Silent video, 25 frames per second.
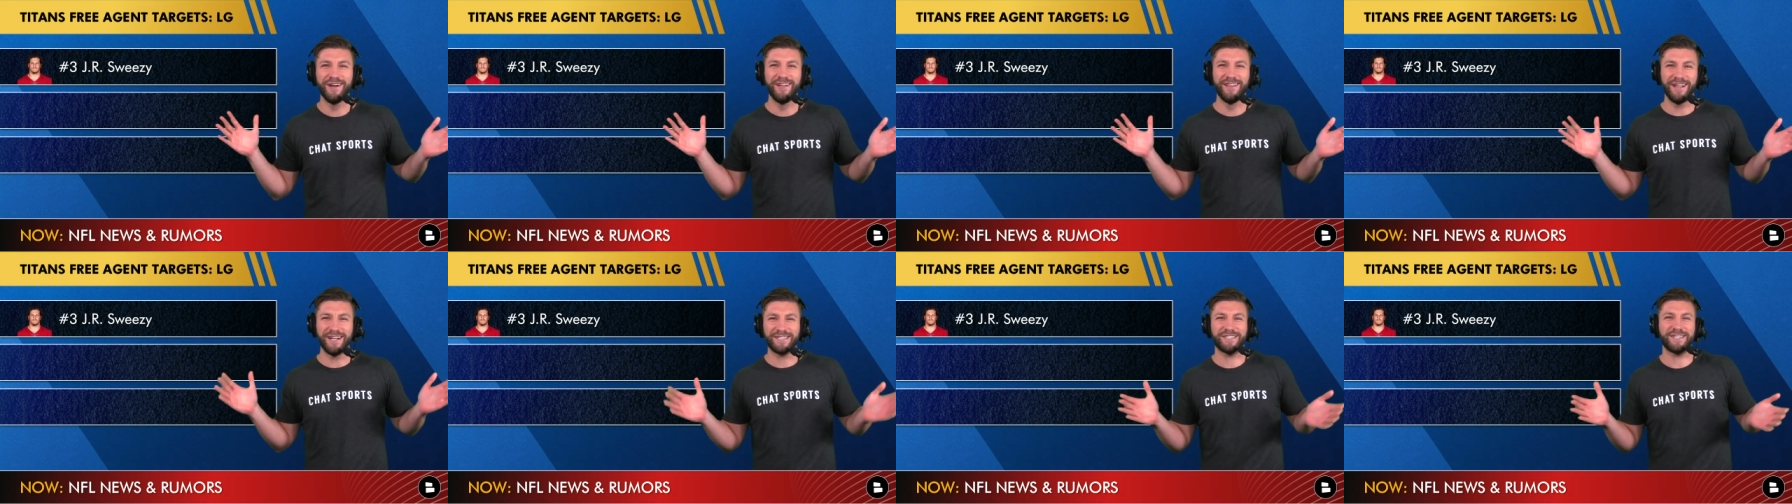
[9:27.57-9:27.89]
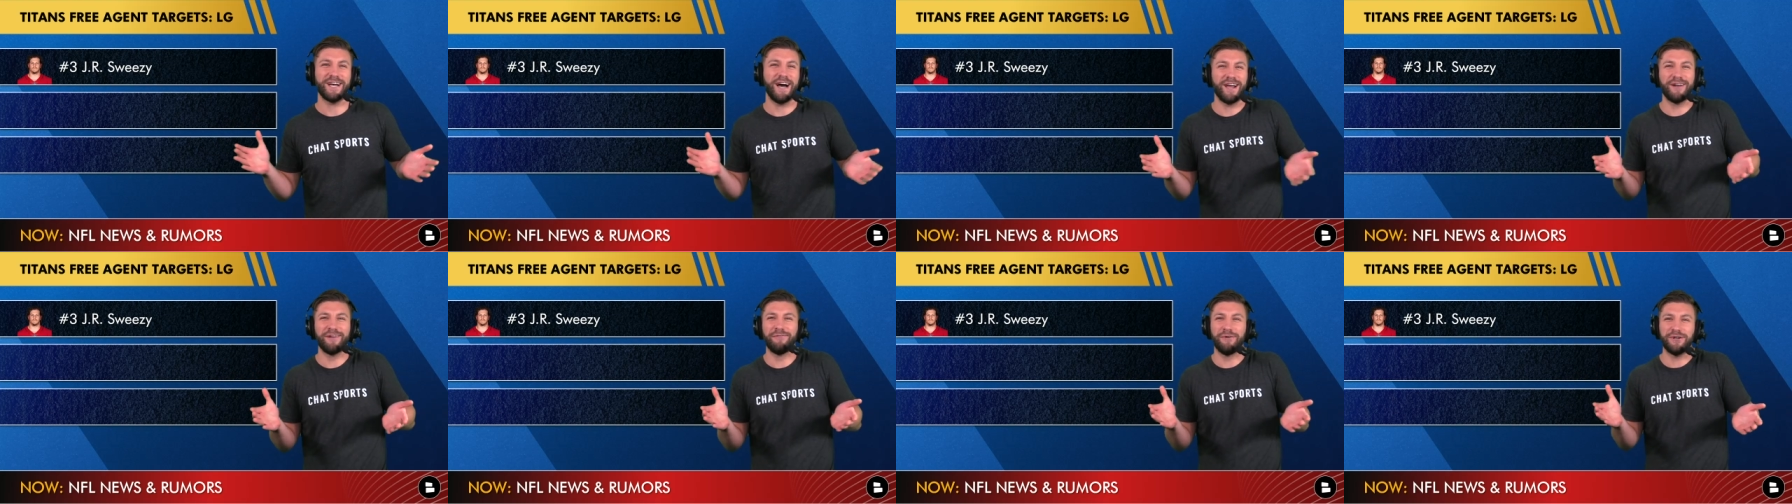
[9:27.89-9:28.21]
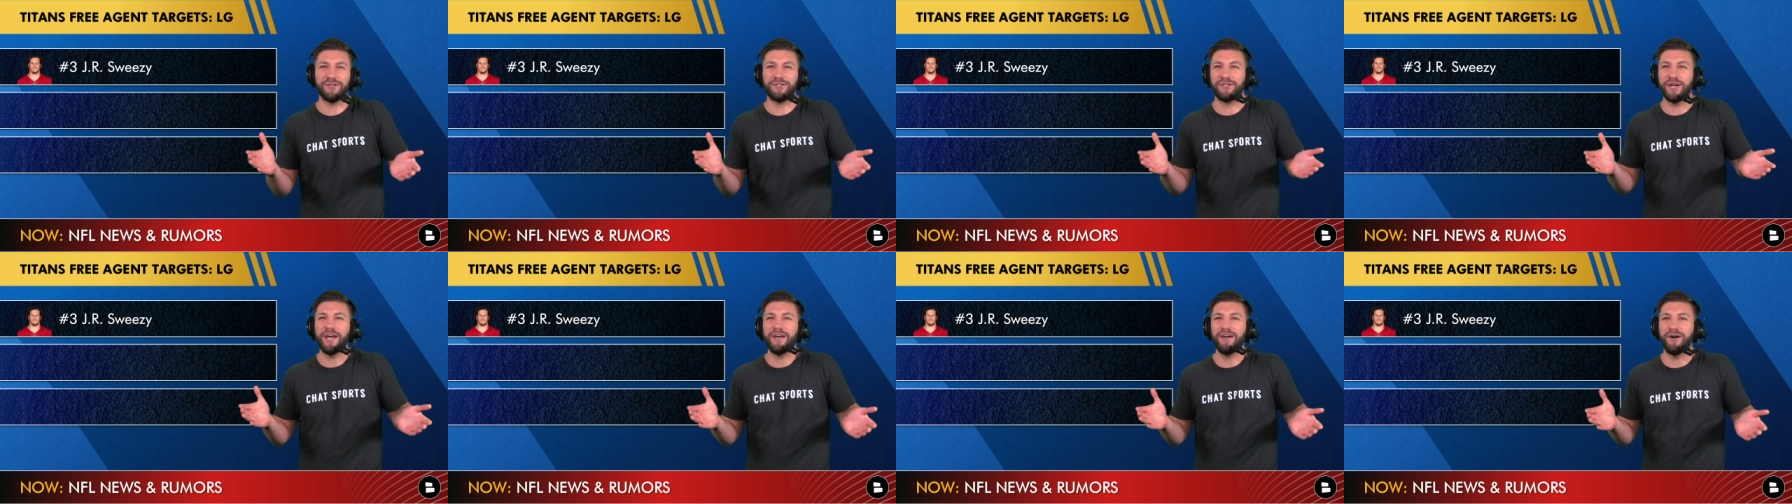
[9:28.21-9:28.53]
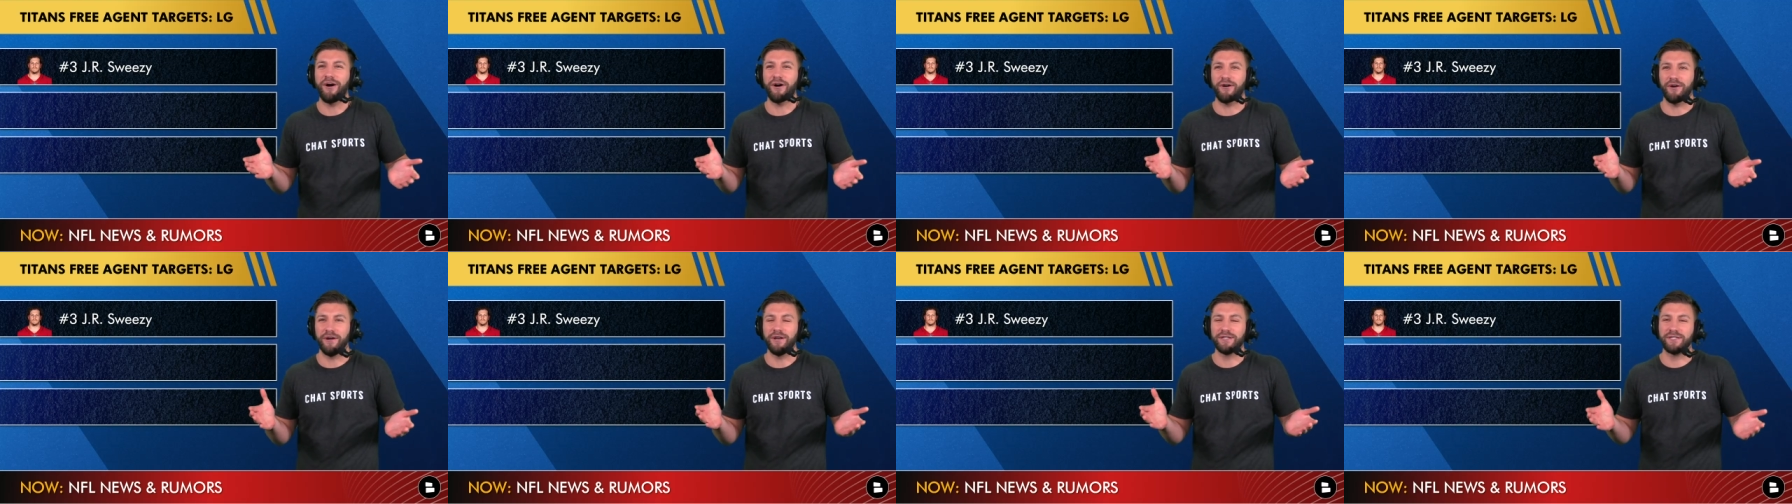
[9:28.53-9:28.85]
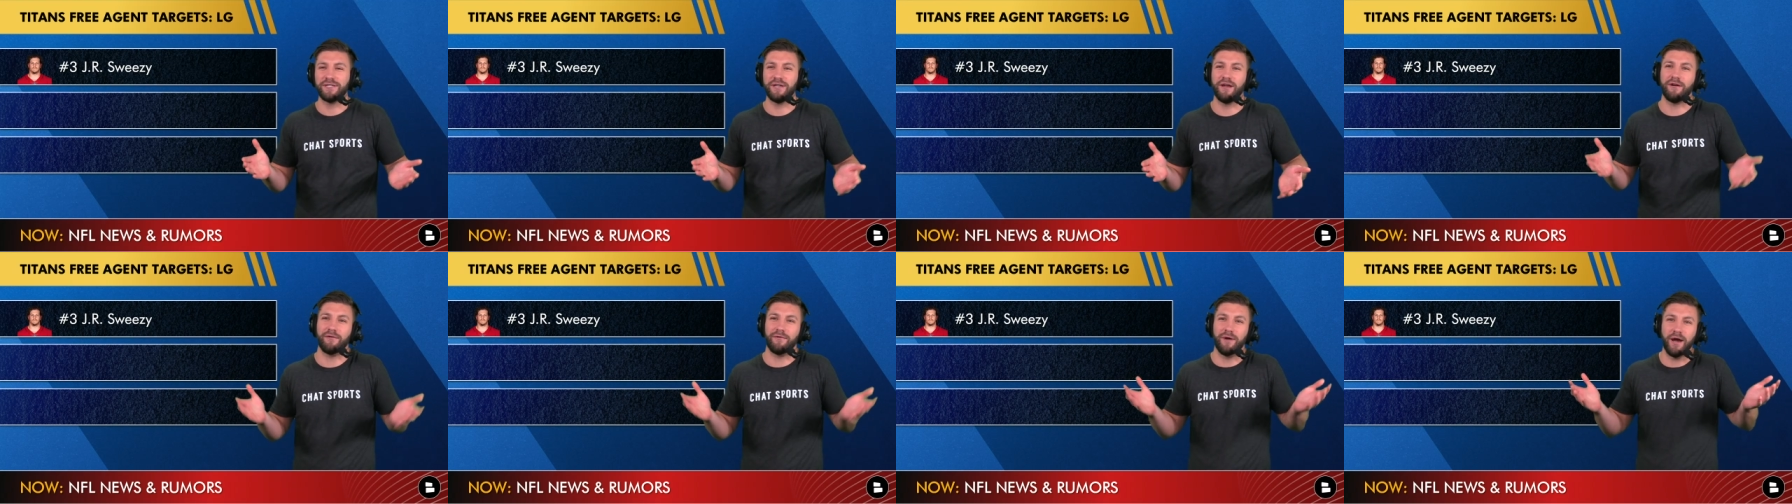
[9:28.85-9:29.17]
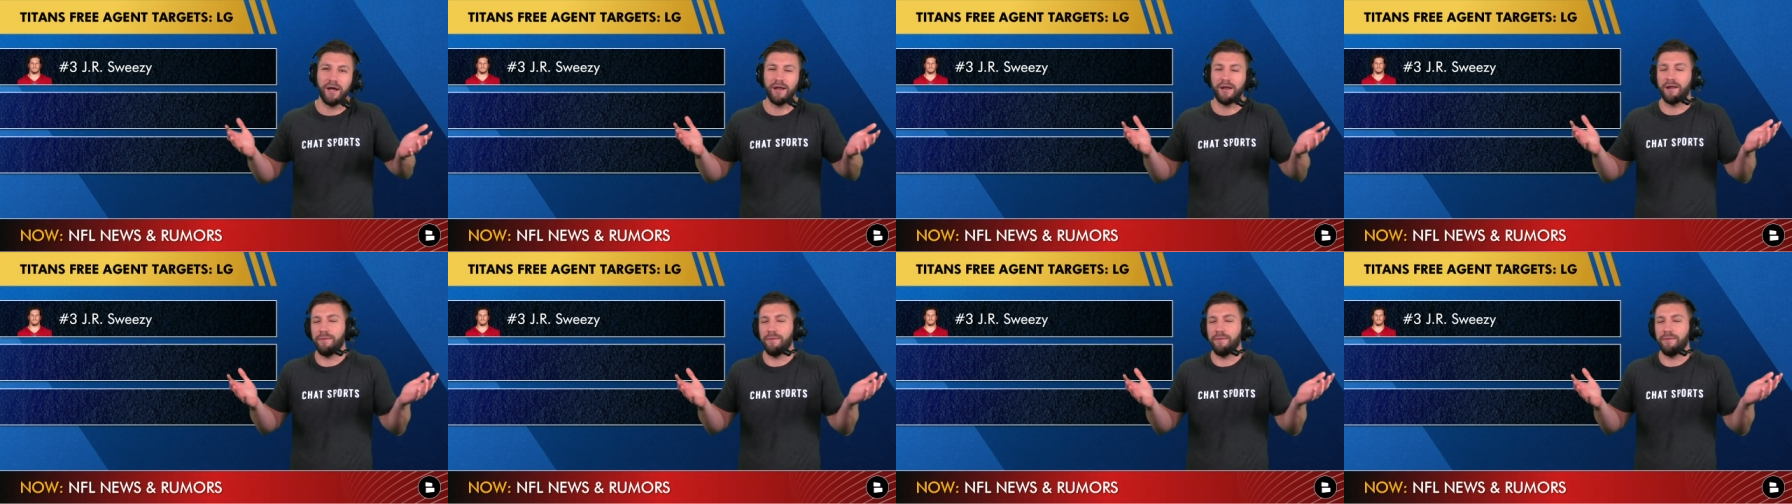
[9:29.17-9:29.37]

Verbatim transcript: That's kind of what JR is here, right?